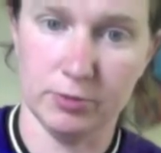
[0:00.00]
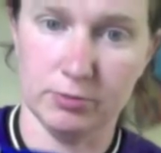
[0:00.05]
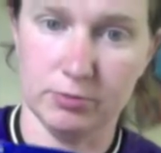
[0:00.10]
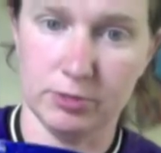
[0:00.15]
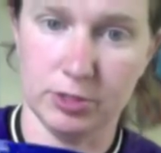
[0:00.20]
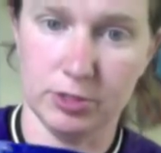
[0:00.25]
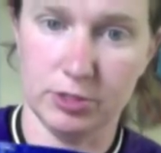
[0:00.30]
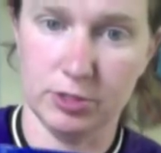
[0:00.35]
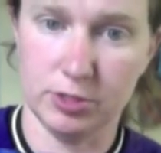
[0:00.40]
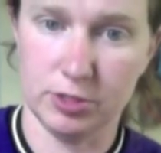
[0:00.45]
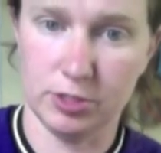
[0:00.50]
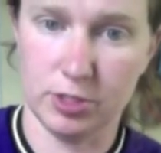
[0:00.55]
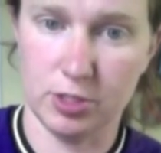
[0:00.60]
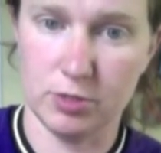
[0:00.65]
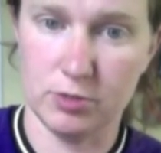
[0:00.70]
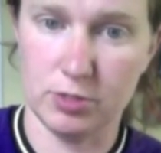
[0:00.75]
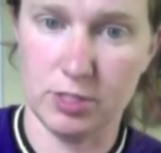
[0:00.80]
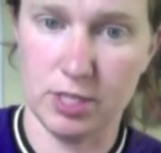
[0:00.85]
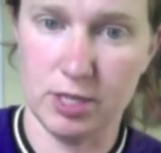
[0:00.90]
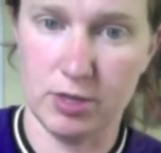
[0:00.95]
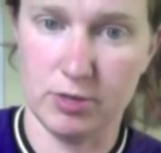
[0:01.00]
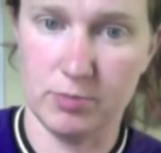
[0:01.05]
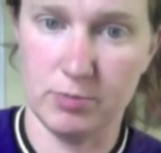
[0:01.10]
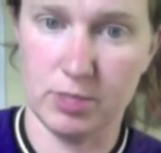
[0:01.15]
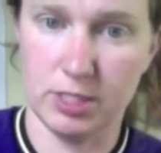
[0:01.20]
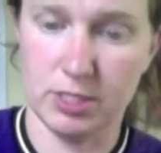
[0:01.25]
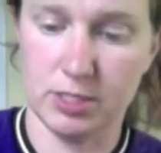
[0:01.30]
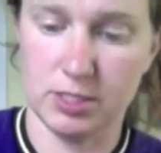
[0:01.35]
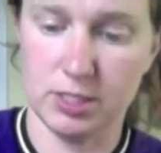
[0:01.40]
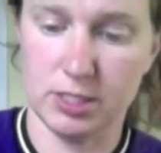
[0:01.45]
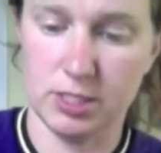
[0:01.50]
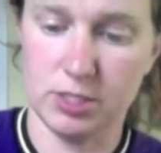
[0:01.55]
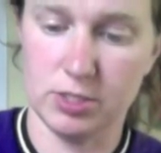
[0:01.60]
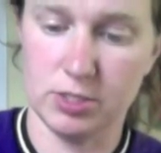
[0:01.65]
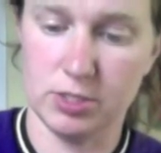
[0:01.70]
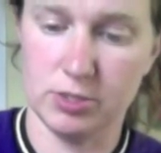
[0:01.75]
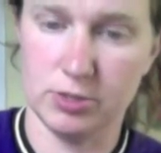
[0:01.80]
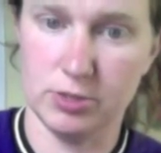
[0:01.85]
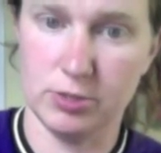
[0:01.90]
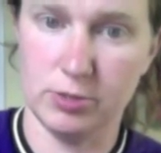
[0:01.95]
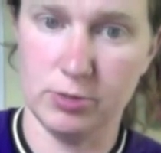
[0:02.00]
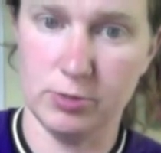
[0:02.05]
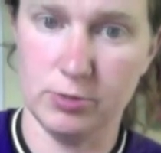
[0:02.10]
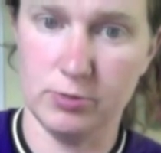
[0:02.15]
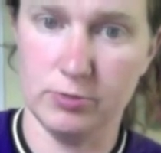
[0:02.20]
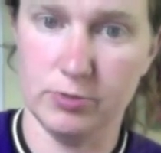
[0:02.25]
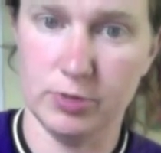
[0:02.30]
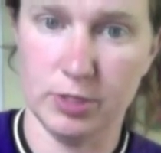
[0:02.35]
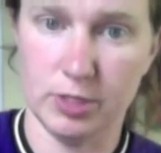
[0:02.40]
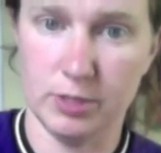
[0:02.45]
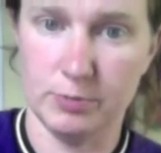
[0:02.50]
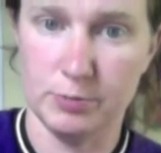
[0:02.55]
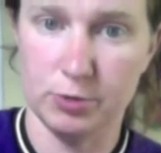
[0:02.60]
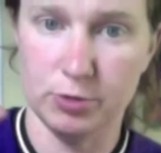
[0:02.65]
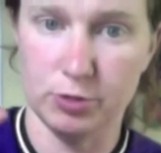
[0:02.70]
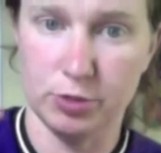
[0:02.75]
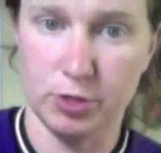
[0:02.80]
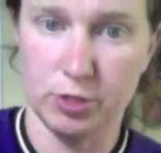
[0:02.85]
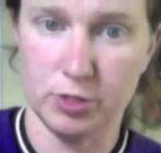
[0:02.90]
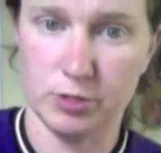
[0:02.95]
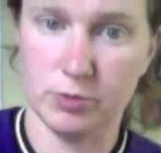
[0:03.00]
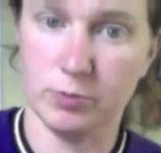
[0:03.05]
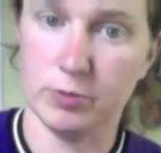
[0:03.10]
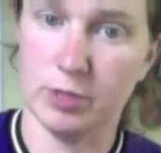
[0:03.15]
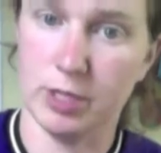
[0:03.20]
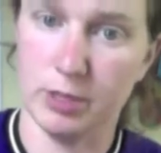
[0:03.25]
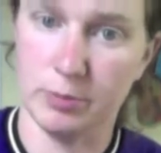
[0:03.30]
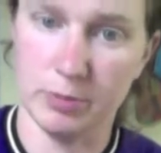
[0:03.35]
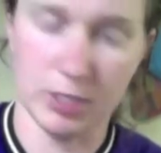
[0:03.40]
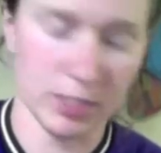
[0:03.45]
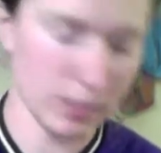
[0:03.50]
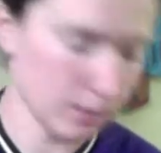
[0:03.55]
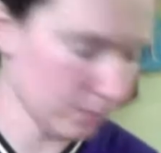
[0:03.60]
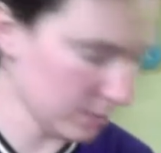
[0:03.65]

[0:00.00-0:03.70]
This just goes down and makes it easier to fill up your jars without making a